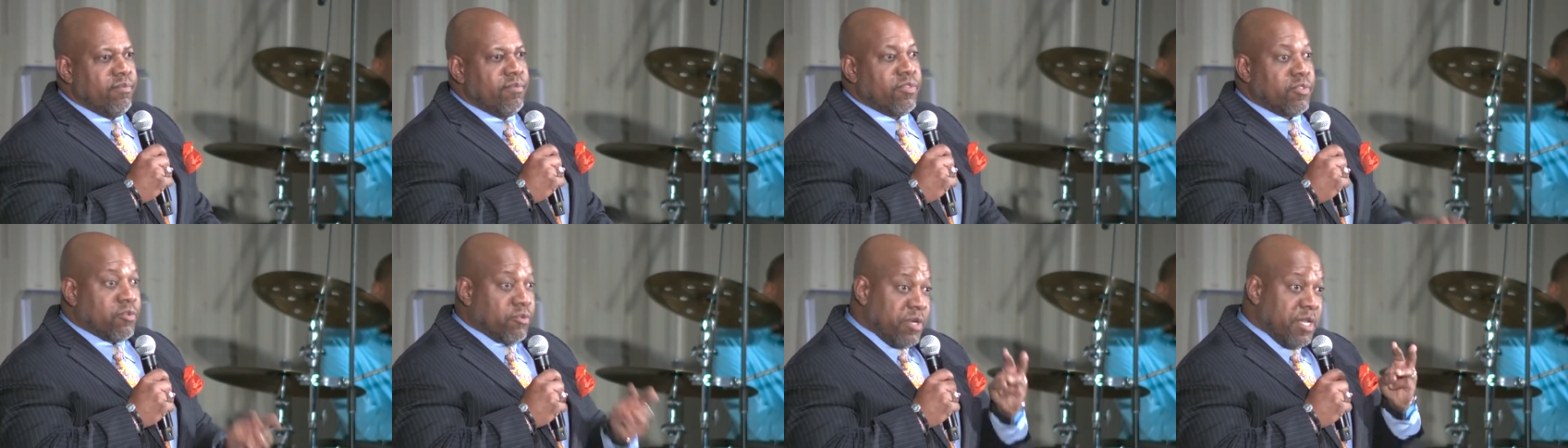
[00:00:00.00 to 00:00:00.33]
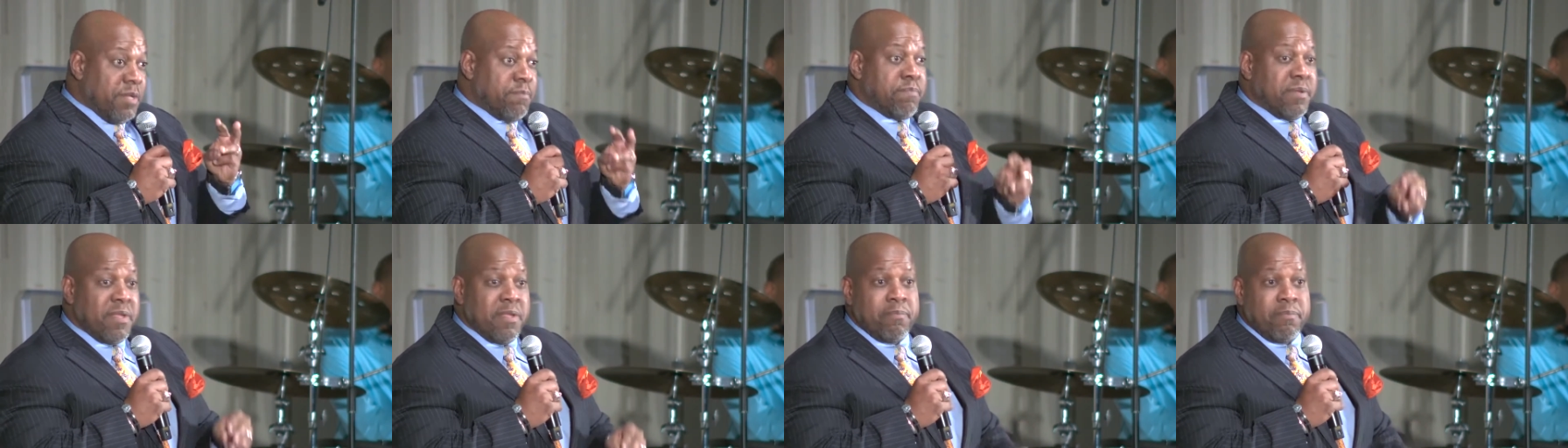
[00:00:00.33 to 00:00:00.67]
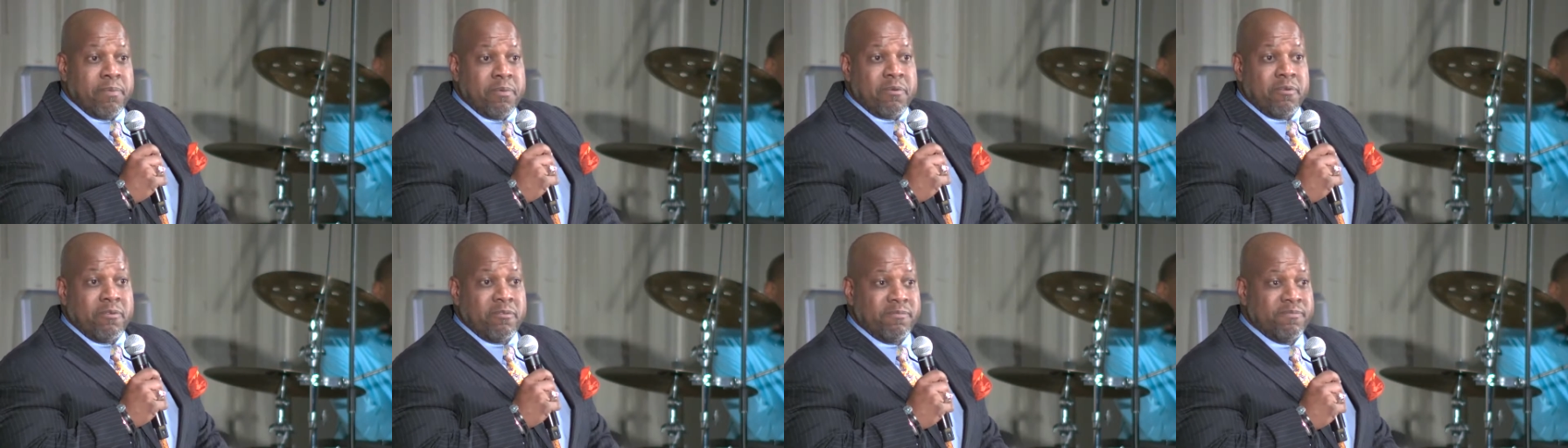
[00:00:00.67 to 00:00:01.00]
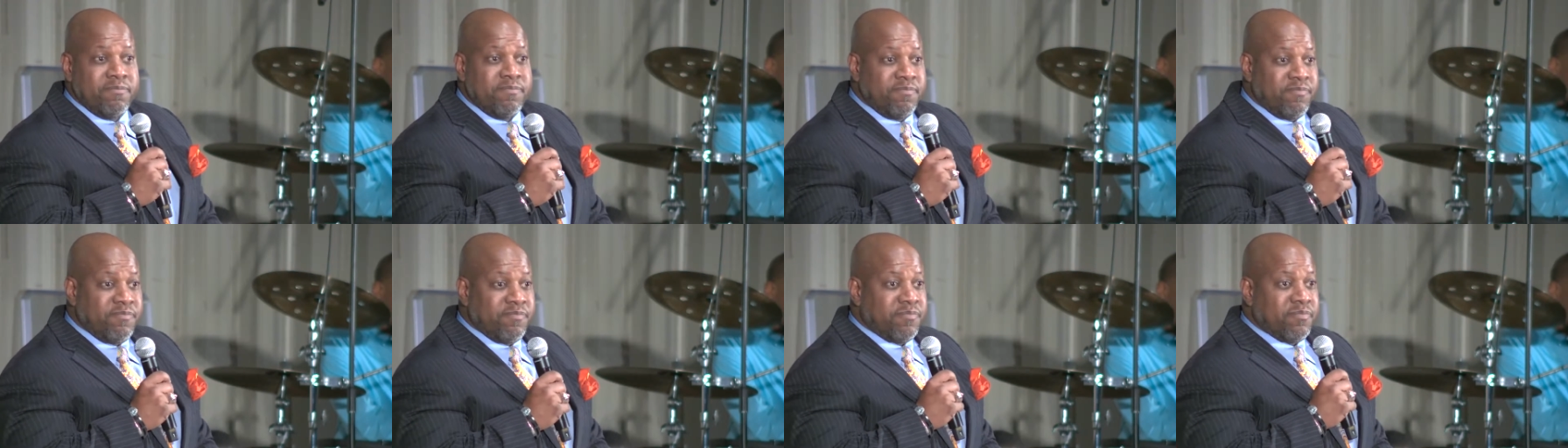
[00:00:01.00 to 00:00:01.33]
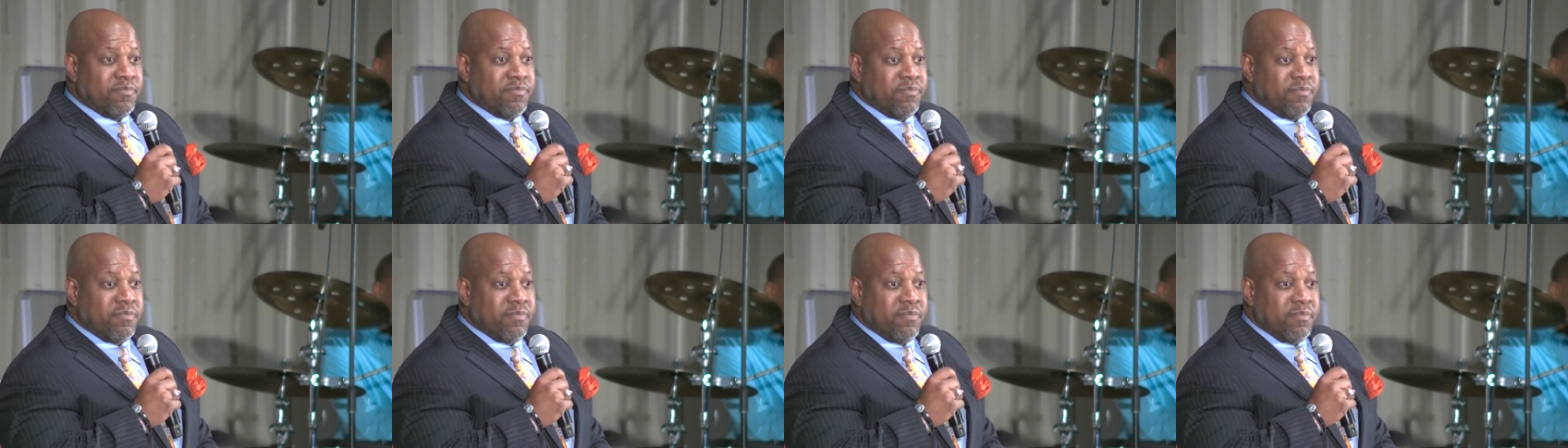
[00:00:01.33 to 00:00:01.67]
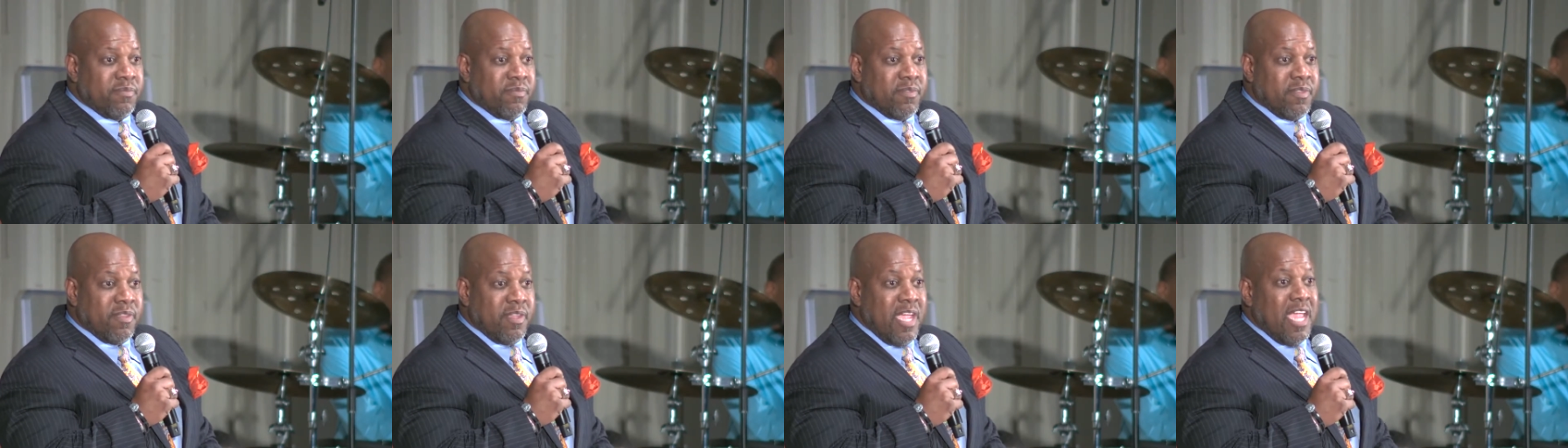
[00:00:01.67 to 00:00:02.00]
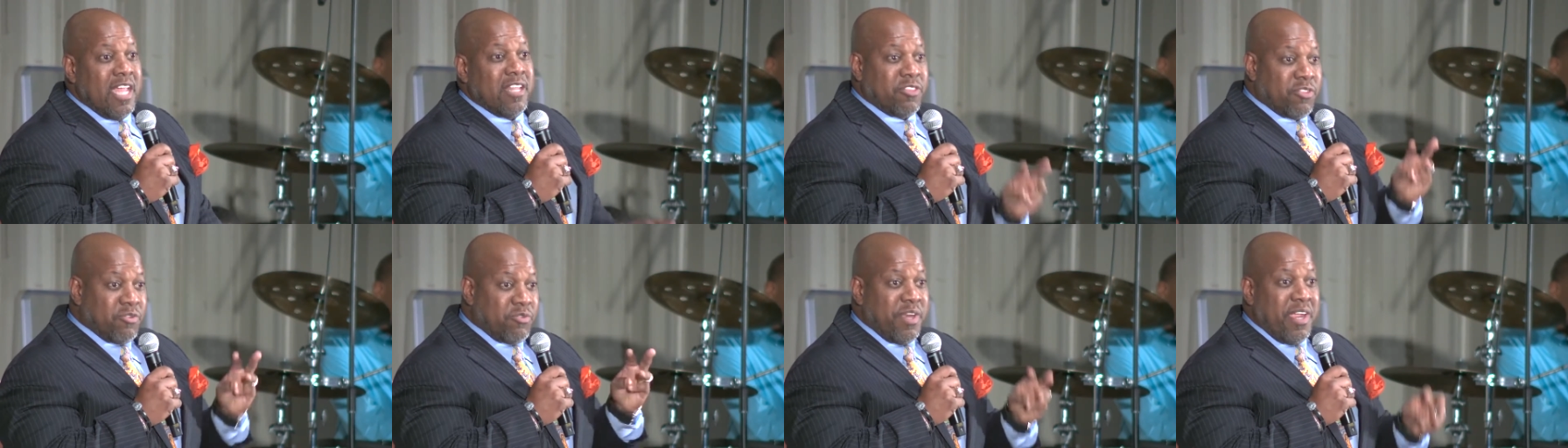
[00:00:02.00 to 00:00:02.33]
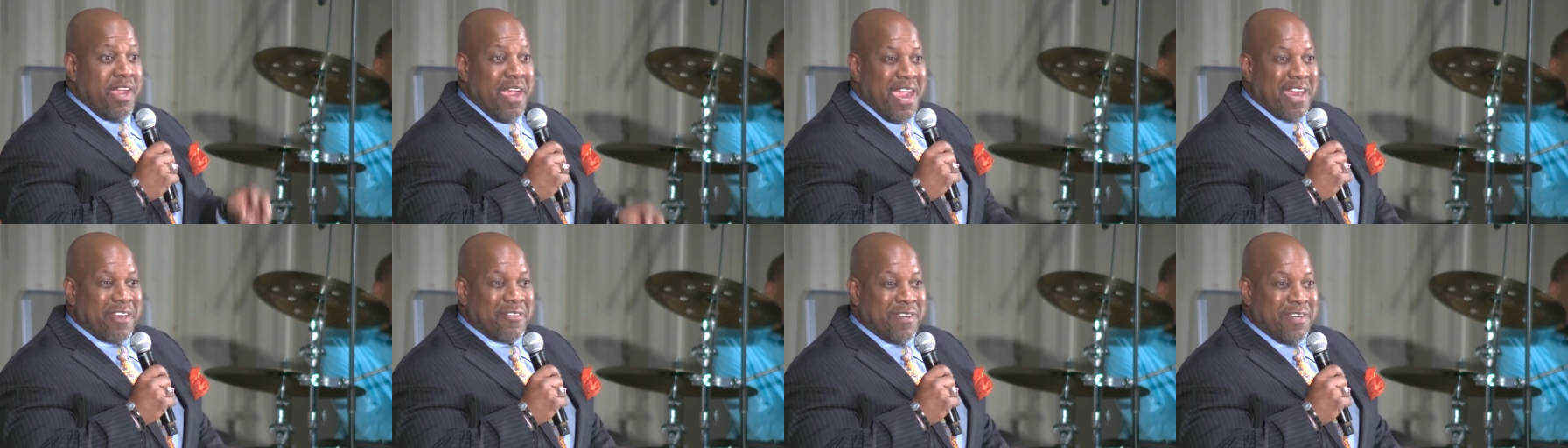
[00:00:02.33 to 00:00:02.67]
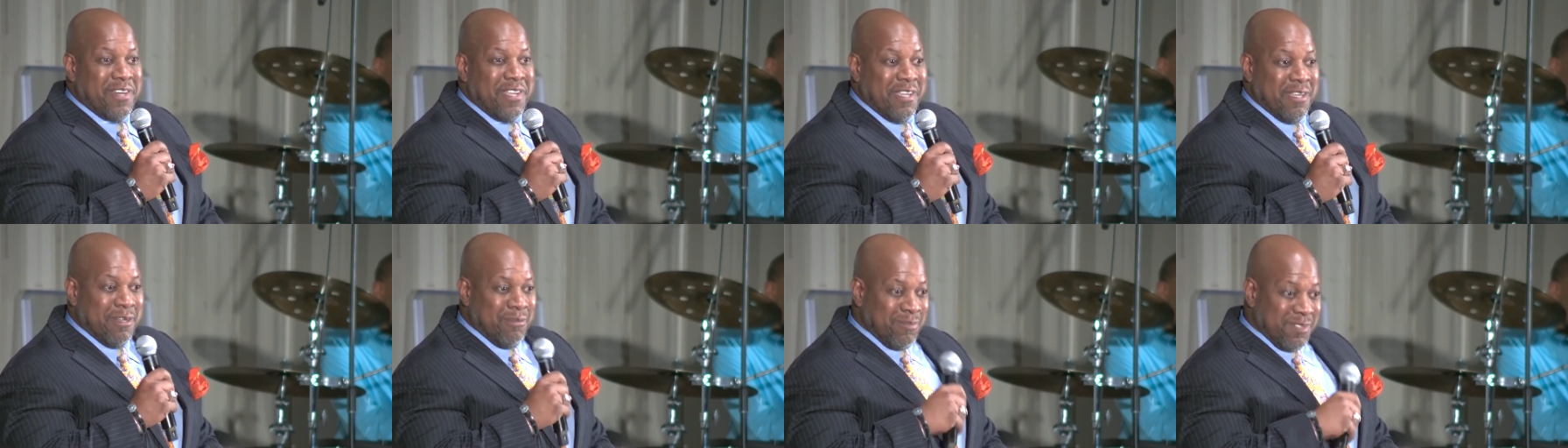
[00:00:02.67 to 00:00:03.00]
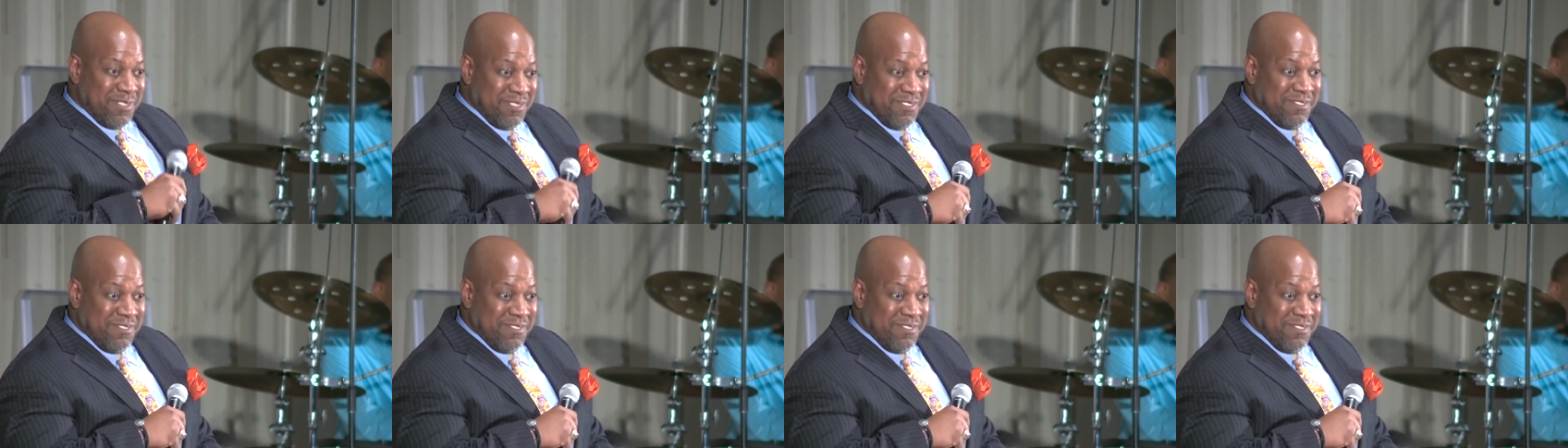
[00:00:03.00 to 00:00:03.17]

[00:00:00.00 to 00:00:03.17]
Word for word: three people, and three acronyms.